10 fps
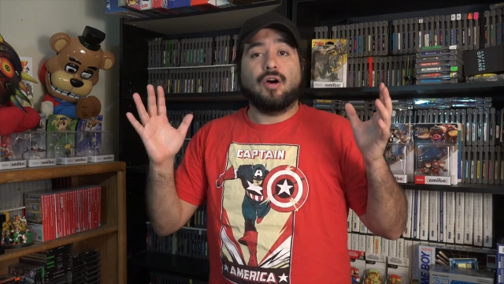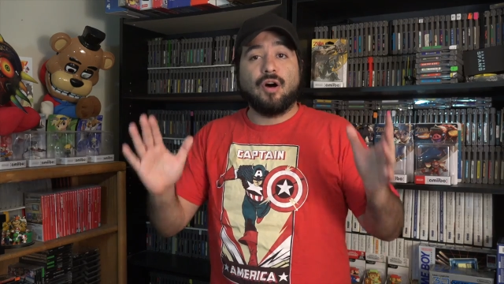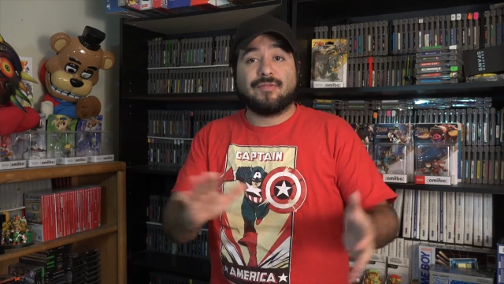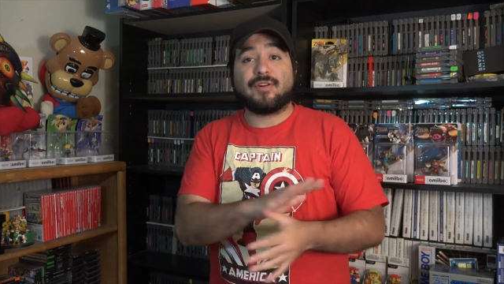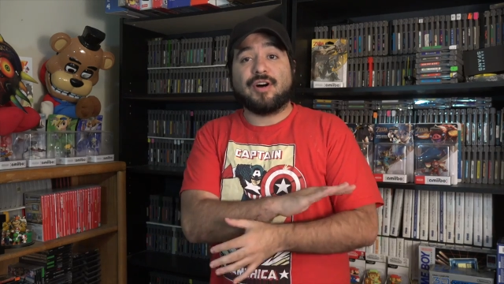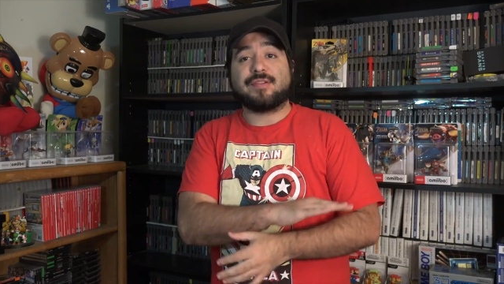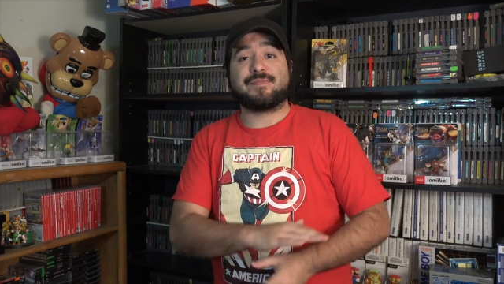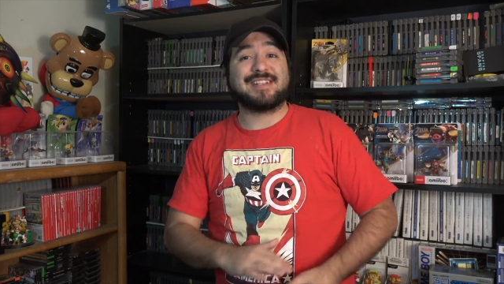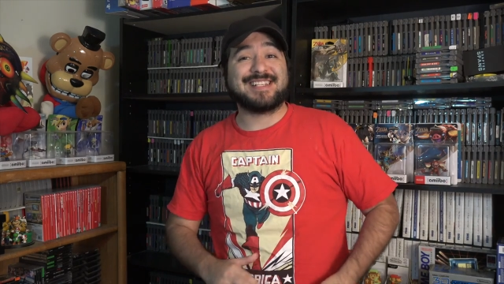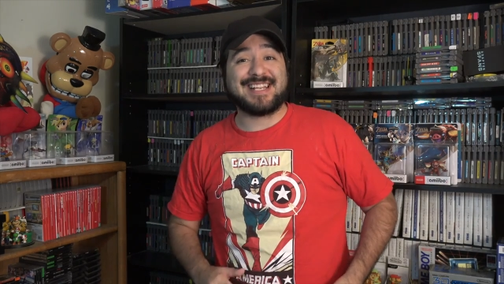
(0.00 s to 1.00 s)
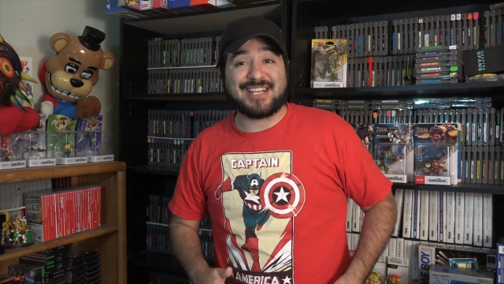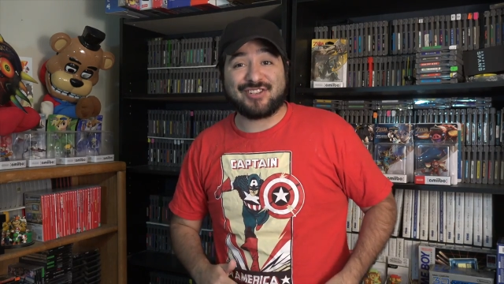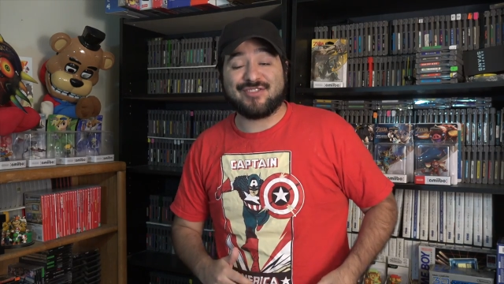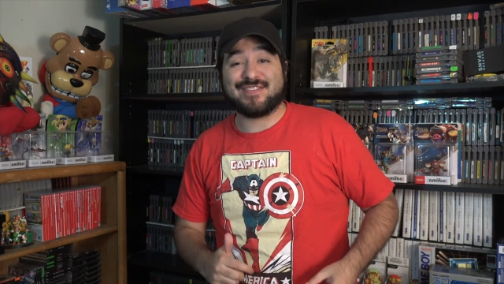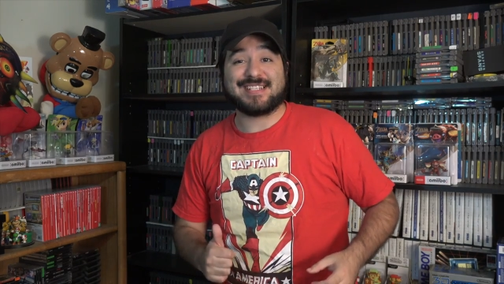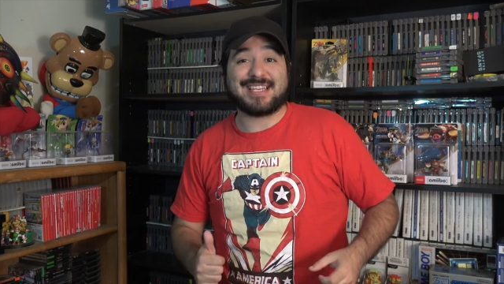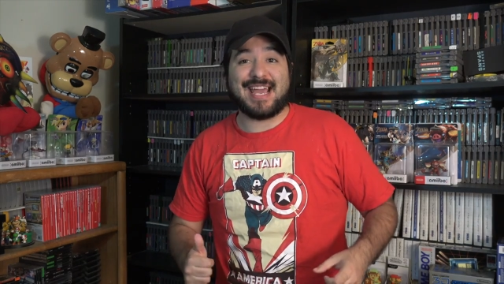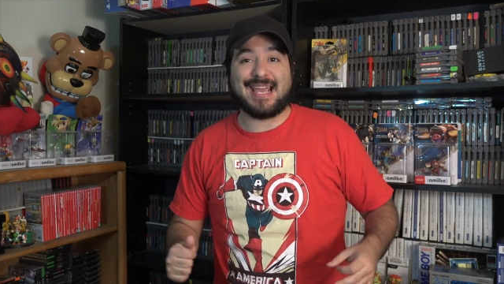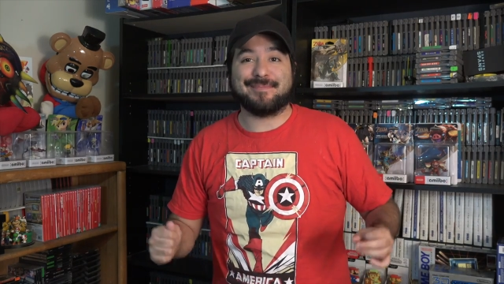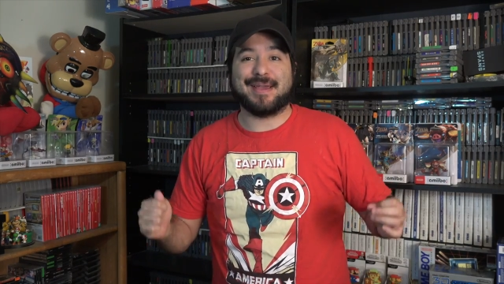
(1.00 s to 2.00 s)
Overall, the presentation of this
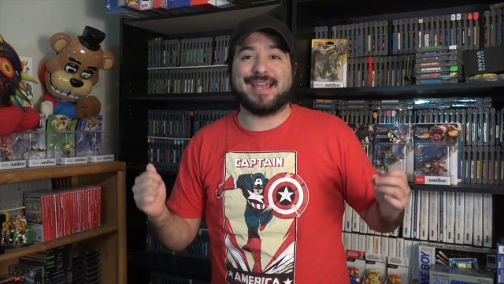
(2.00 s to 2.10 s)
game